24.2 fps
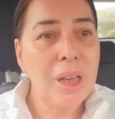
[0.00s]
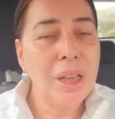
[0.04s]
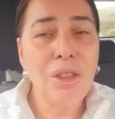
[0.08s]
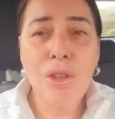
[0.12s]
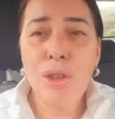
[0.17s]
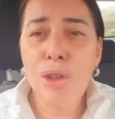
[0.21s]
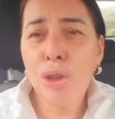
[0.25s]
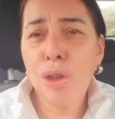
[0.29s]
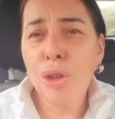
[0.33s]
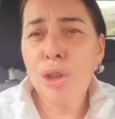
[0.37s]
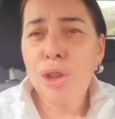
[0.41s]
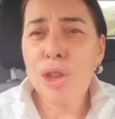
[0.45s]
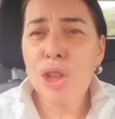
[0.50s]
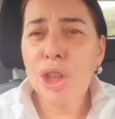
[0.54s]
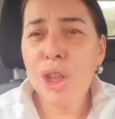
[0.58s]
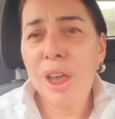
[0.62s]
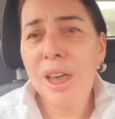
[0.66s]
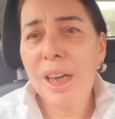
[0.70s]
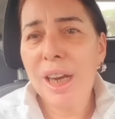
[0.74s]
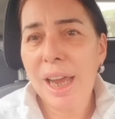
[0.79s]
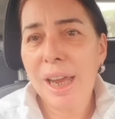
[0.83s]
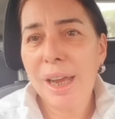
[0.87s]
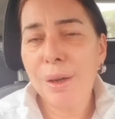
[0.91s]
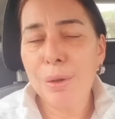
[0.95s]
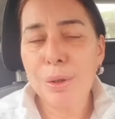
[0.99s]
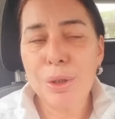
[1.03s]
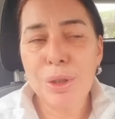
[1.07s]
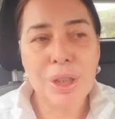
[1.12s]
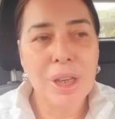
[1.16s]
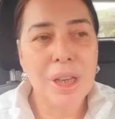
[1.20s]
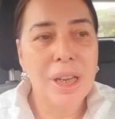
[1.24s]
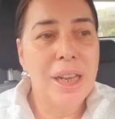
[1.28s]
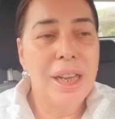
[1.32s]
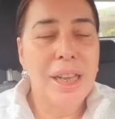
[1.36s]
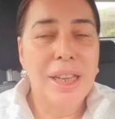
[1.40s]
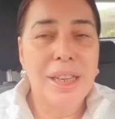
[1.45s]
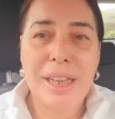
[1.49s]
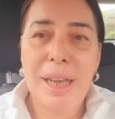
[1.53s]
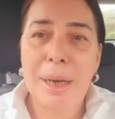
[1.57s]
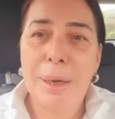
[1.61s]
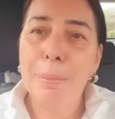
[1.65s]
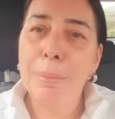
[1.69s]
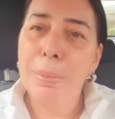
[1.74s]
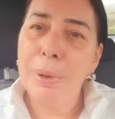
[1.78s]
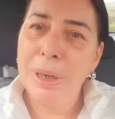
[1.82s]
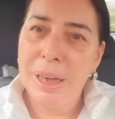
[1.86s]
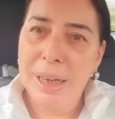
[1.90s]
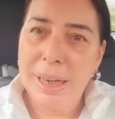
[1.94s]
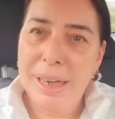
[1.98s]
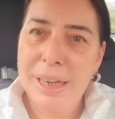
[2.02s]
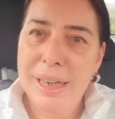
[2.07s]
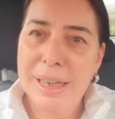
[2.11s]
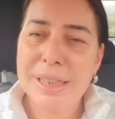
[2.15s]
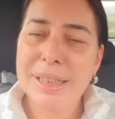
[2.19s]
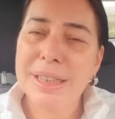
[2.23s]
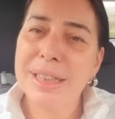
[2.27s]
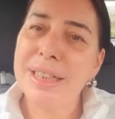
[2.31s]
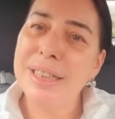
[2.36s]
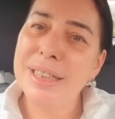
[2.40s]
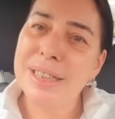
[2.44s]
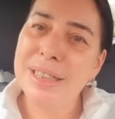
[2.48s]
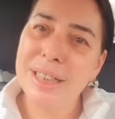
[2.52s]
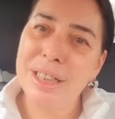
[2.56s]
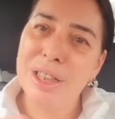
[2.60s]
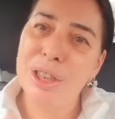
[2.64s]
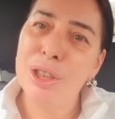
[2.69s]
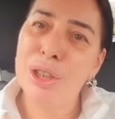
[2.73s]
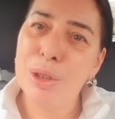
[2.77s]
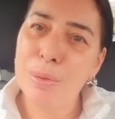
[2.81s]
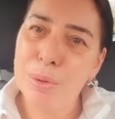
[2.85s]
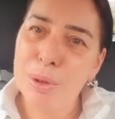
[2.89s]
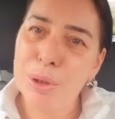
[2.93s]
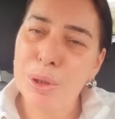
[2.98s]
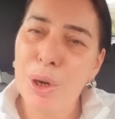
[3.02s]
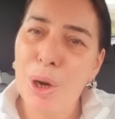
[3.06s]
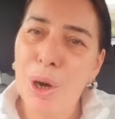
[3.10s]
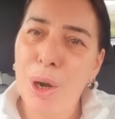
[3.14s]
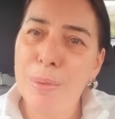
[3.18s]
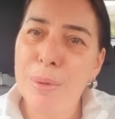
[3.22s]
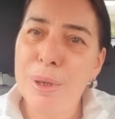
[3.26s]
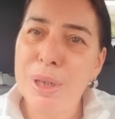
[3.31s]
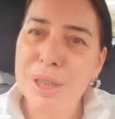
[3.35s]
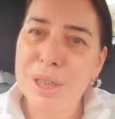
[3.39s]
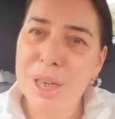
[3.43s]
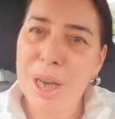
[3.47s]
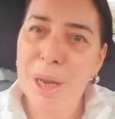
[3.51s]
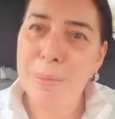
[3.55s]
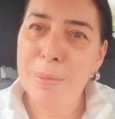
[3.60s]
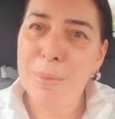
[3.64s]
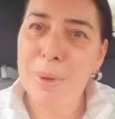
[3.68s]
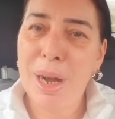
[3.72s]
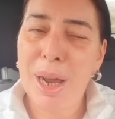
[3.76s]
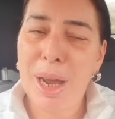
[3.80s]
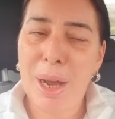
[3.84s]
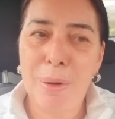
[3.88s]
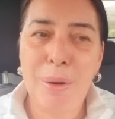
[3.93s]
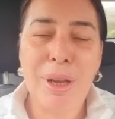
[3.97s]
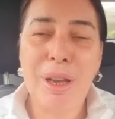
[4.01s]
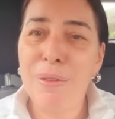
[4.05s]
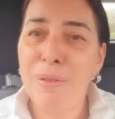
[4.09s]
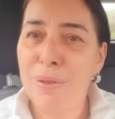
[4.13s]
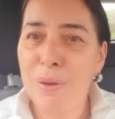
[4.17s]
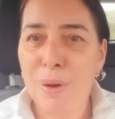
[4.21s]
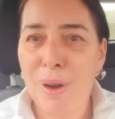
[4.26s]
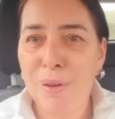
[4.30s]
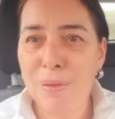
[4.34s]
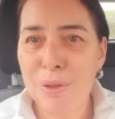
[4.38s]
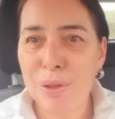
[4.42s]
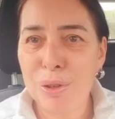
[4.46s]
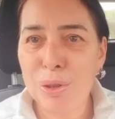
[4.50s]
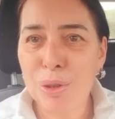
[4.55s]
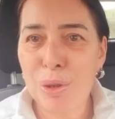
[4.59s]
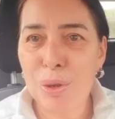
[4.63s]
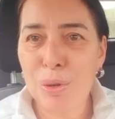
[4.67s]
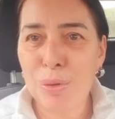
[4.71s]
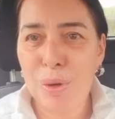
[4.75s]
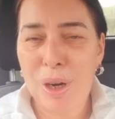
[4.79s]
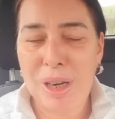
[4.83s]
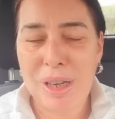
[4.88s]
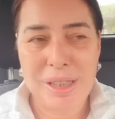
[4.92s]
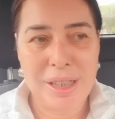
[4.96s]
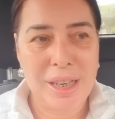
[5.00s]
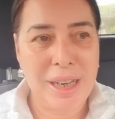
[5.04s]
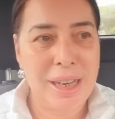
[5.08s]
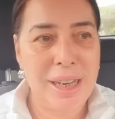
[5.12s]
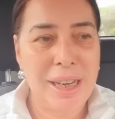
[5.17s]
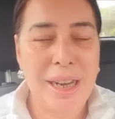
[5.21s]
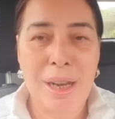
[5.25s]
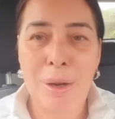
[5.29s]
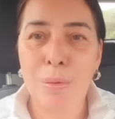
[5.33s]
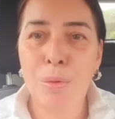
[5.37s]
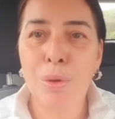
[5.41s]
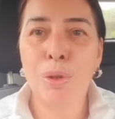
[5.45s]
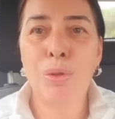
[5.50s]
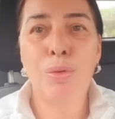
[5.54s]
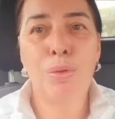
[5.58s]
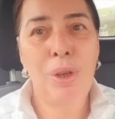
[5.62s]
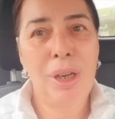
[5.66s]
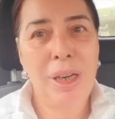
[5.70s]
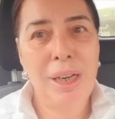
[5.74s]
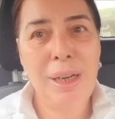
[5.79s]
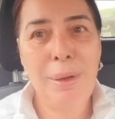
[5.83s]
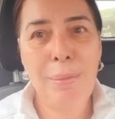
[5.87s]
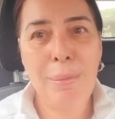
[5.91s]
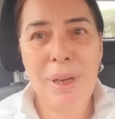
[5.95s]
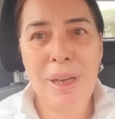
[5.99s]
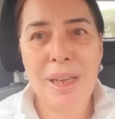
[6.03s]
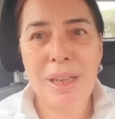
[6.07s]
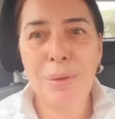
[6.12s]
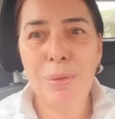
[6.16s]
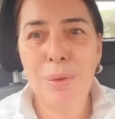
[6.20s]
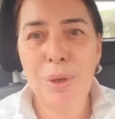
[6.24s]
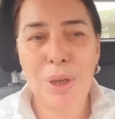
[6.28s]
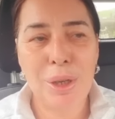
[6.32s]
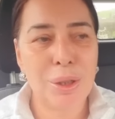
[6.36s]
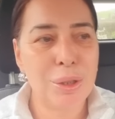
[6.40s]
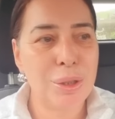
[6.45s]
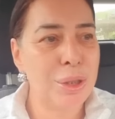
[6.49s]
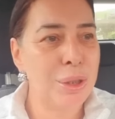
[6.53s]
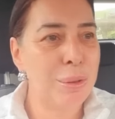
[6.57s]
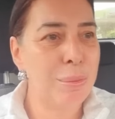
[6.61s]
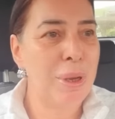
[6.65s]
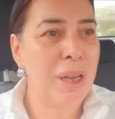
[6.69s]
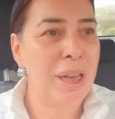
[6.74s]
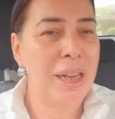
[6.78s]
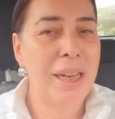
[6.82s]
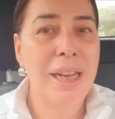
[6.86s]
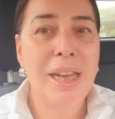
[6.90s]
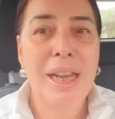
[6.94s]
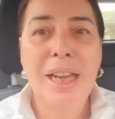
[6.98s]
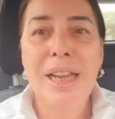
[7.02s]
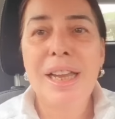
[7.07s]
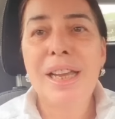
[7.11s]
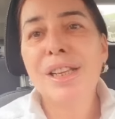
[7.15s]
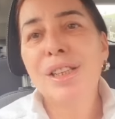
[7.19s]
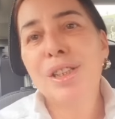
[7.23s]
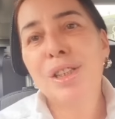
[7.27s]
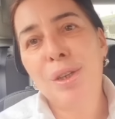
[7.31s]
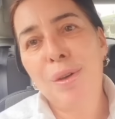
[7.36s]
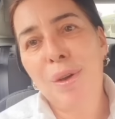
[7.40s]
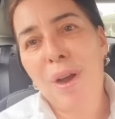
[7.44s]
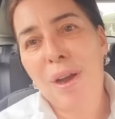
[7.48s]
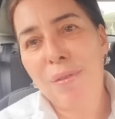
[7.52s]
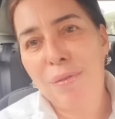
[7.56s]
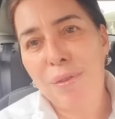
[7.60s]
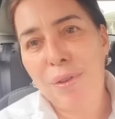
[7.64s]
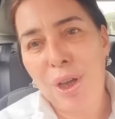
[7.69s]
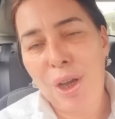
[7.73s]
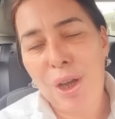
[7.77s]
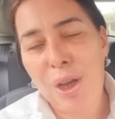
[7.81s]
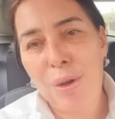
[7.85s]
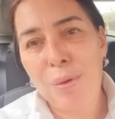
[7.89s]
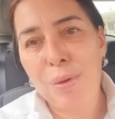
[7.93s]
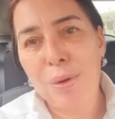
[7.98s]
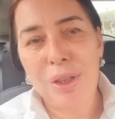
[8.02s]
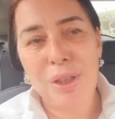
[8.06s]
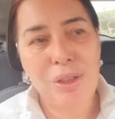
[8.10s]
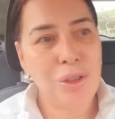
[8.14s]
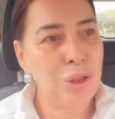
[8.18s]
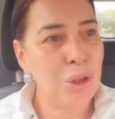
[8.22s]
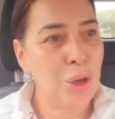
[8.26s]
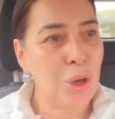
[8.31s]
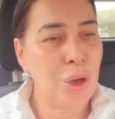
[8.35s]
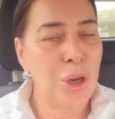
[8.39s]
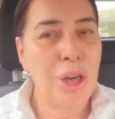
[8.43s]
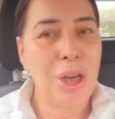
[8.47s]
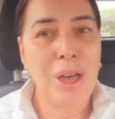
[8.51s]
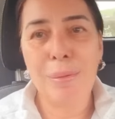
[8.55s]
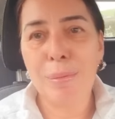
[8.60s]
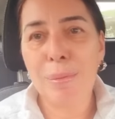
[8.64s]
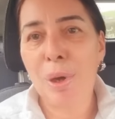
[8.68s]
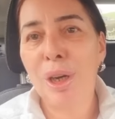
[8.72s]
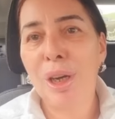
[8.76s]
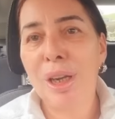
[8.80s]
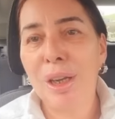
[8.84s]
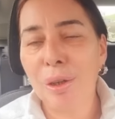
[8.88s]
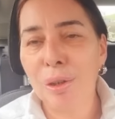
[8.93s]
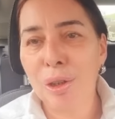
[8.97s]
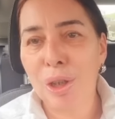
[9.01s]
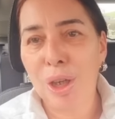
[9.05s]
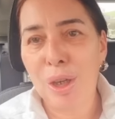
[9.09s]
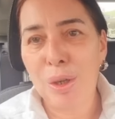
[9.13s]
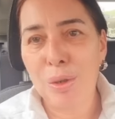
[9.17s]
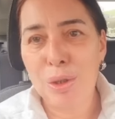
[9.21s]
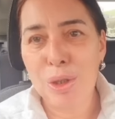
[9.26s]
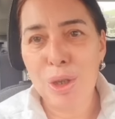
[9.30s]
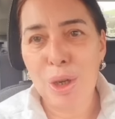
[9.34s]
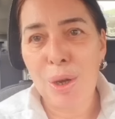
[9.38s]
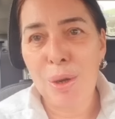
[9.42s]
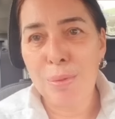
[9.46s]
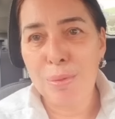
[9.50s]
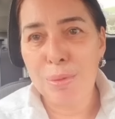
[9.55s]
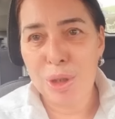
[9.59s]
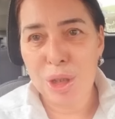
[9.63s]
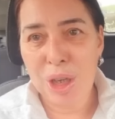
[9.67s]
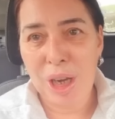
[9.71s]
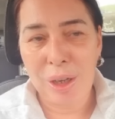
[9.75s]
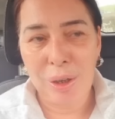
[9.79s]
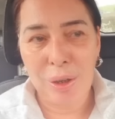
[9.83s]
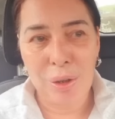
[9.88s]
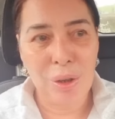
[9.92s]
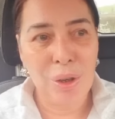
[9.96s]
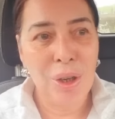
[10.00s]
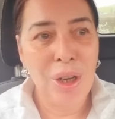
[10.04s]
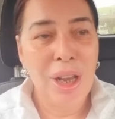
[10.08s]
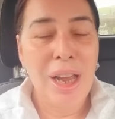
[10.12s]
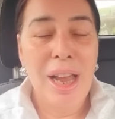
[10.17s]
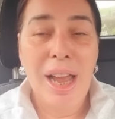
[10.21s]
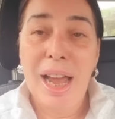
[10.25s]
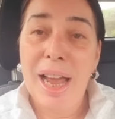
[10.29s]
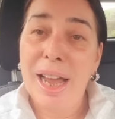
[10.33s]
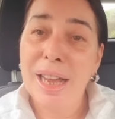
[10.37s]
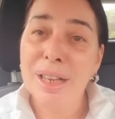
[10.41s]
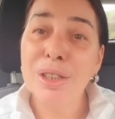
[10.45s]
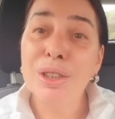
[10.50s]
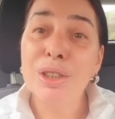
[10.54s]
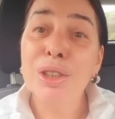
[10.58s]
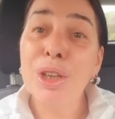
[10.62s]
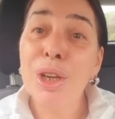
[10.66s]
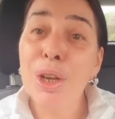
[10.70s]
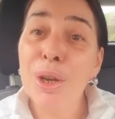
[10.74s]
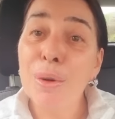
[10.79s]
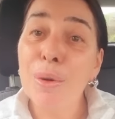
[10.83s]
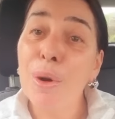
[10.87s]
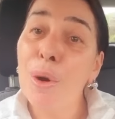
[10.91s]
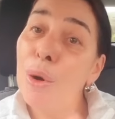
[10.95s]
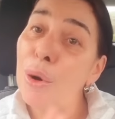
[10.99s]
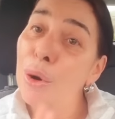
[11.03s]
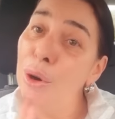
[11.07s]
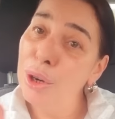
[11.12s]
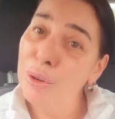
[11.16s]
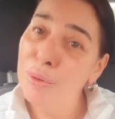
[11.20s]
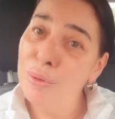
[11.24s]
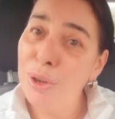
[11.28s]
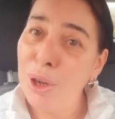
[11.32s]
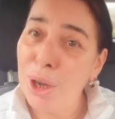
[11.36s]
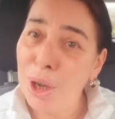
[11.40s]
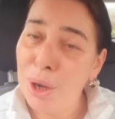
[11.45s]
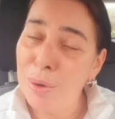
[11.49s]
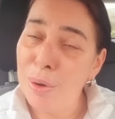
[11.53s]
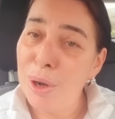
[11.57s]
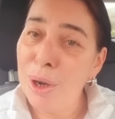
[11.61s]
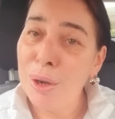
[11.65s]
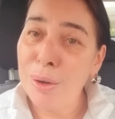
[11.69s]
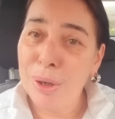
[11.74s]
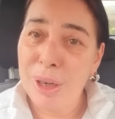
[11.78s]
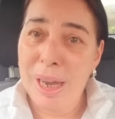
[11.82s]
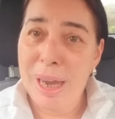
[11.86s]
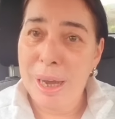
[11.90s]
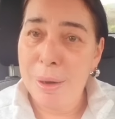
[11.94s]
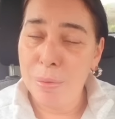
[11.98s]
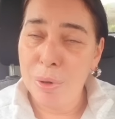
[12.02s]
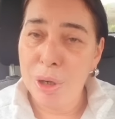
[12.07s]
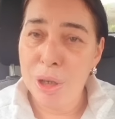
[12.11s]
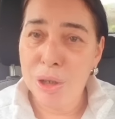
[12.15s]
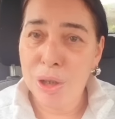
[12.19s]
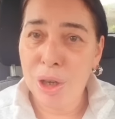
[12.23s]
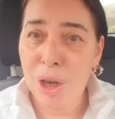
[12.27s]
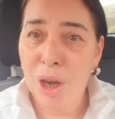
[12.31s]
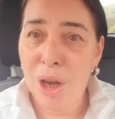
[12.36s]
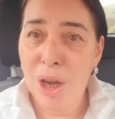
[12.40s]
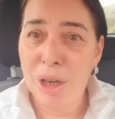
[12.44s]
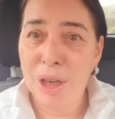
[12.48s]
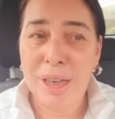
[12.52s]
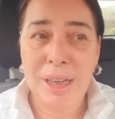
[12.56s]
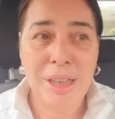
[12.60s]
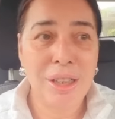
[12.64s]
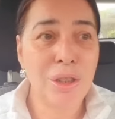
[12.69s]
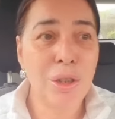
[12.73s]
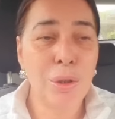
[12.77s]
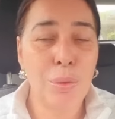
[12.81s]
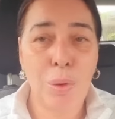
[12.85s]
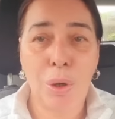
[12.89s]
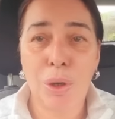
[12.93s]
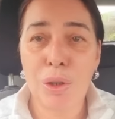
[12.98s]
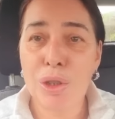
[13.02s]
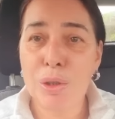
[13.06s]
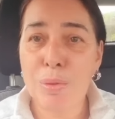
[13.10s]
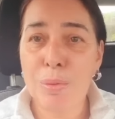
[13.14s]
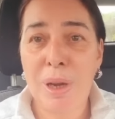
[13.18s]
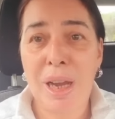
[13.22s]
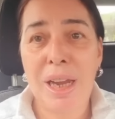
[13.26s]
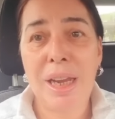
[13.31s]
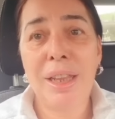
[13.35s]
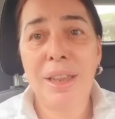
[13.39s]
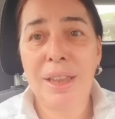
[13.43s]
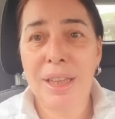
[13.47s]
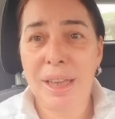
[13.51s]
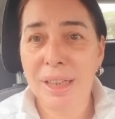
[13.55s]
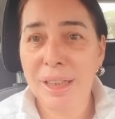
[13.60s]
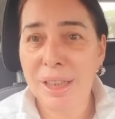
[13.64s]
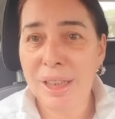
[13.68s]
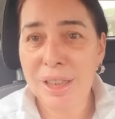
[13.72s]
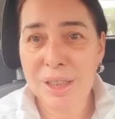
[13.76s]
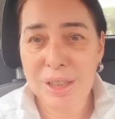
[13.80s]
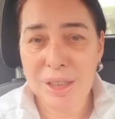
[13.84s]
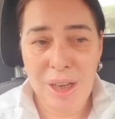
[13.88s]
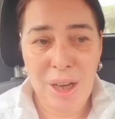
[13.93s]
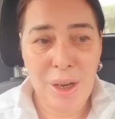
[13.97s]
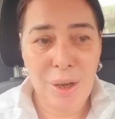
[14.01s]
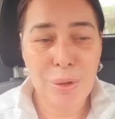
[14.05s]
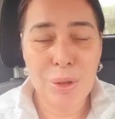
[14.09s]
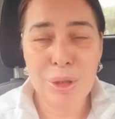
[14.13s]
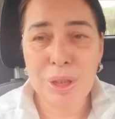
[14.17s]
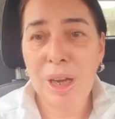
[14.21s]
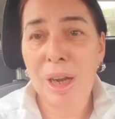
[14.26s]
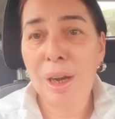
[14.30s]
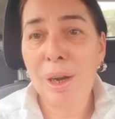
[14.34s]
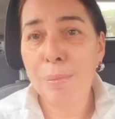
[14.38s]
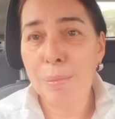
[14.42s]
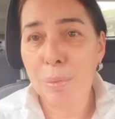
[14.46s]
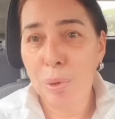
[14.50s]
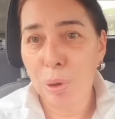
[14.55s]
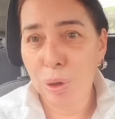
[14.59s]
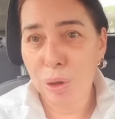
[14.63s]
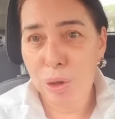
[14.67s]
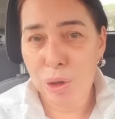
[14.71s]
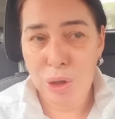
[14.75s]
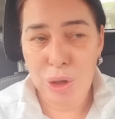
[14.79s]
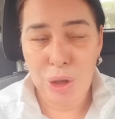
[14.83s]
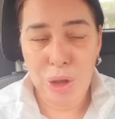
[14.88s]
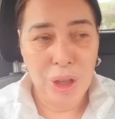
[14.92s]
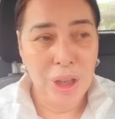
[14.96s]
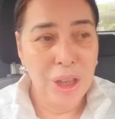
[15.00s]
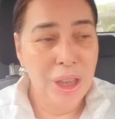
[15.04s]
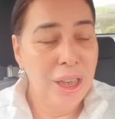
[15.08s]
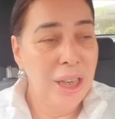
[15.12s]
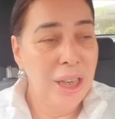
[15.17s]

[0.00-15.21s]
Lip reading: to just chill out, then please consider subscribing down below if you haven't already. It would really mean the world to me to have you join my little YouTube channel, and to all of you who keep returning to watch me, thank you so much.